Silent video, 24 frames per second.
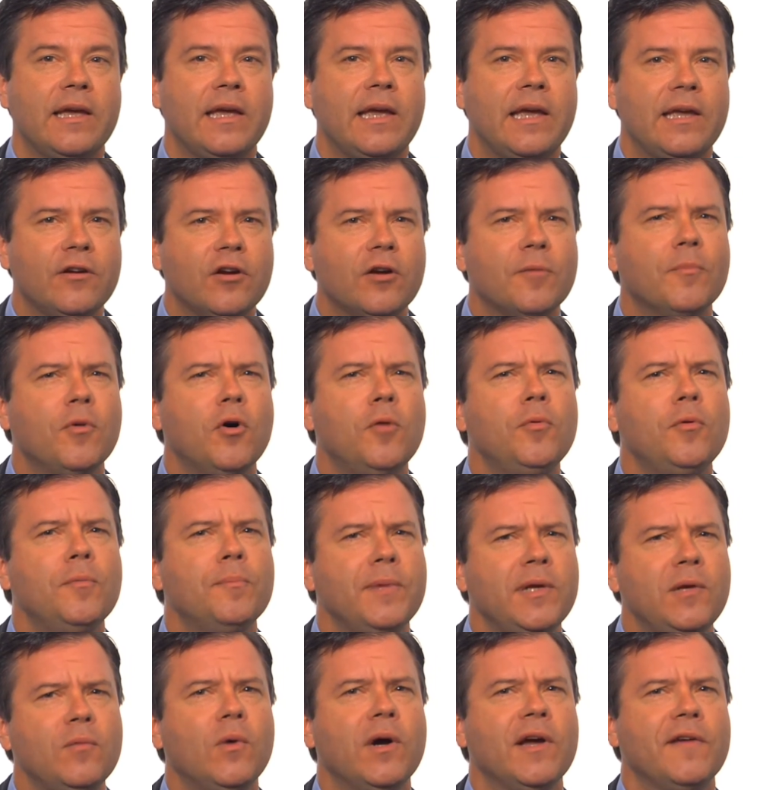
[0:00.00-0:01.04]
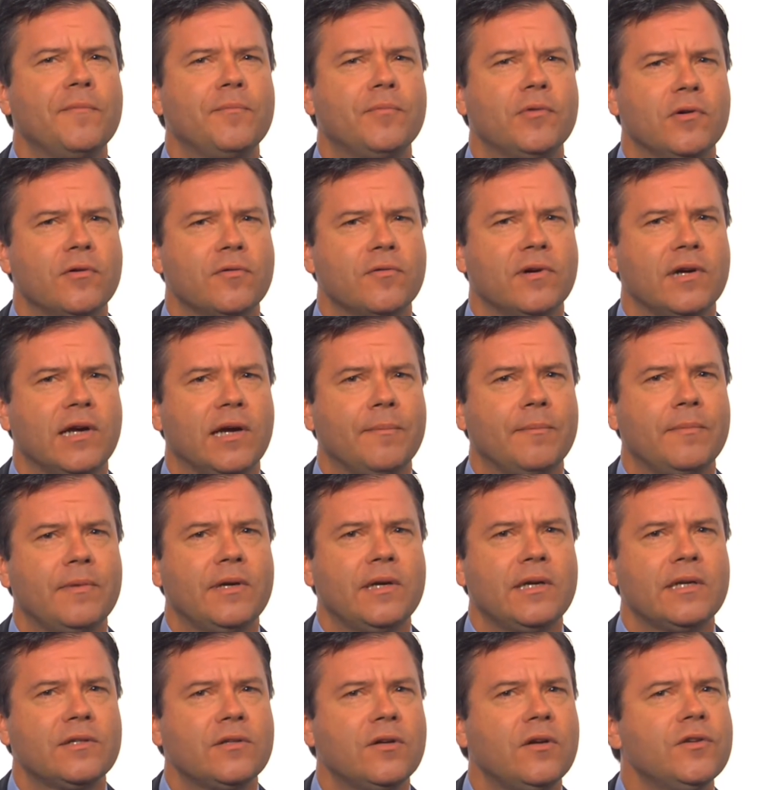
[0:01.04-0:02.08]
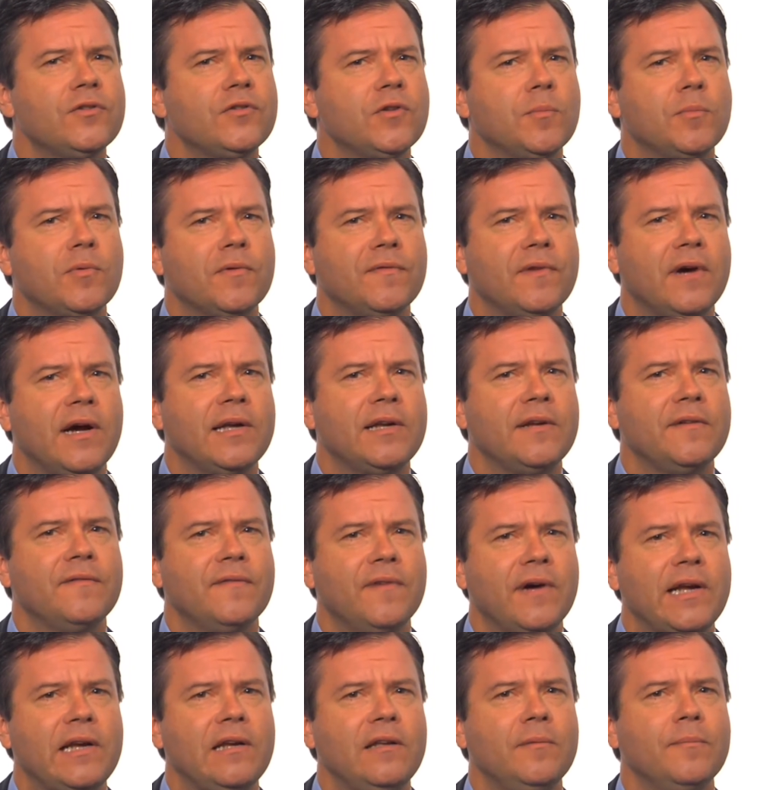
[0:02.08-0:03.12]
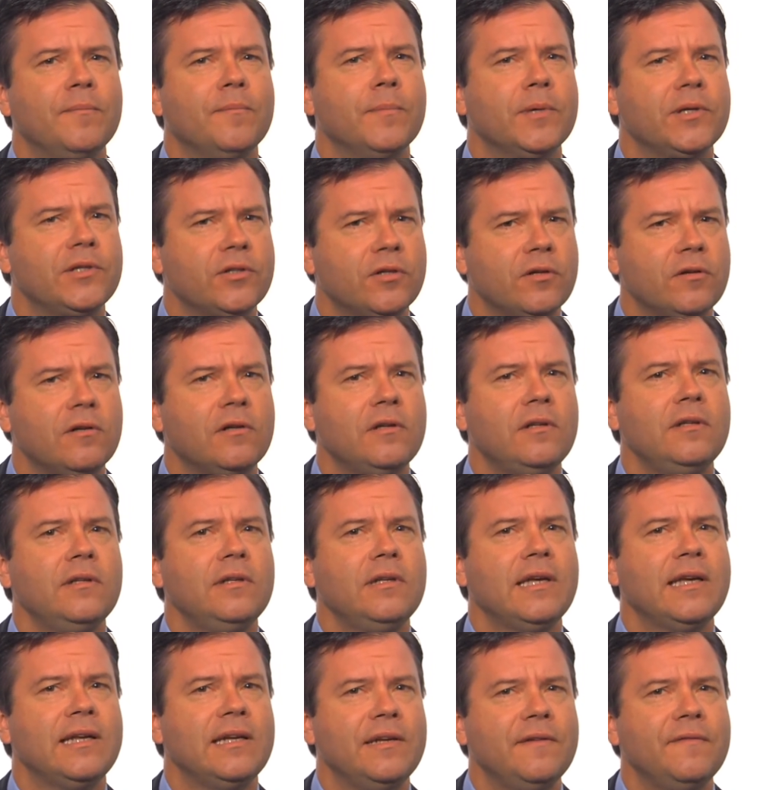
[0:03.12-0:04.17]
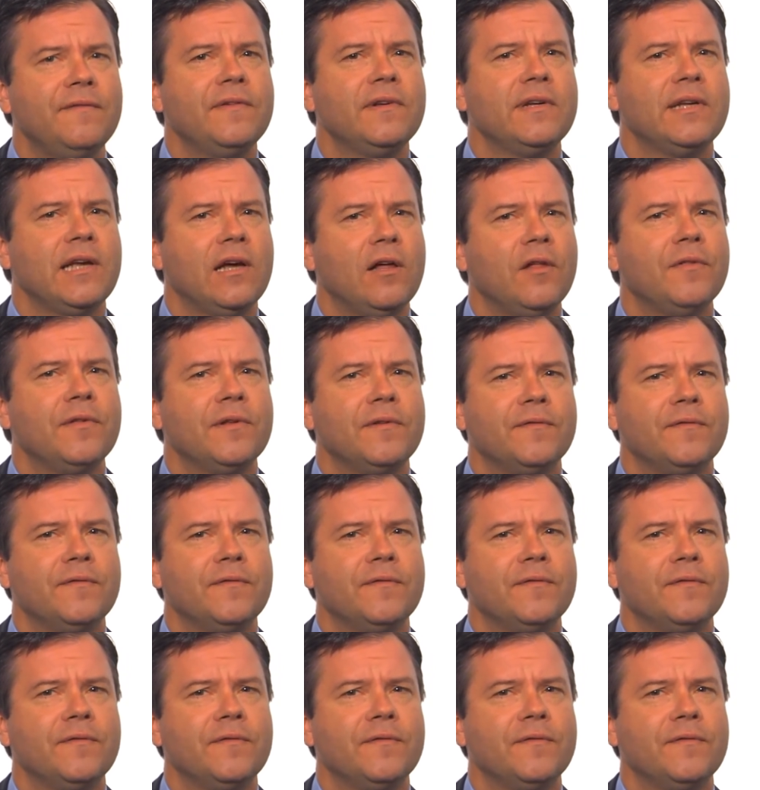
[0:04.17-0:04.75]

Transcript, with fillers: And our mobile midwife program has also provided vital maternal and infant health